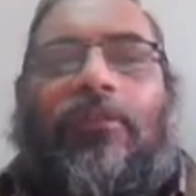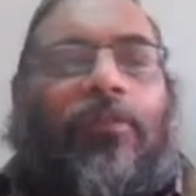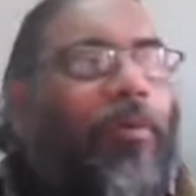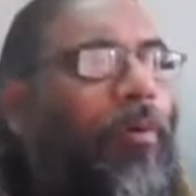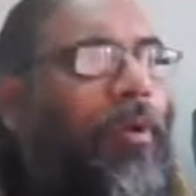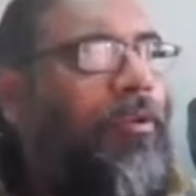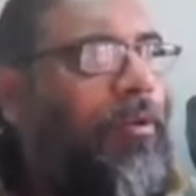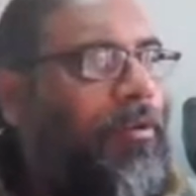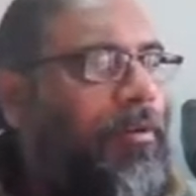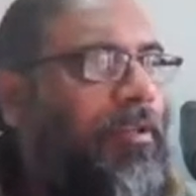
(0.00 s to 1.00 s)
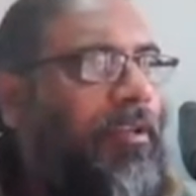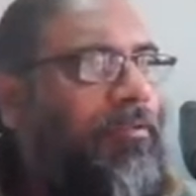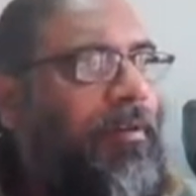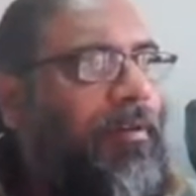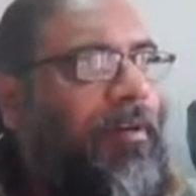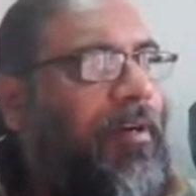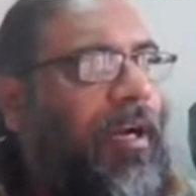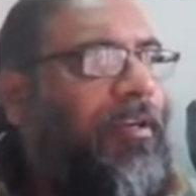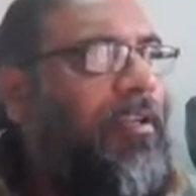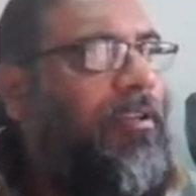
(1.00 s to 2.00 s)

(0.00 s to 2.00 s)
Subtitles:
So code is also transferred, data is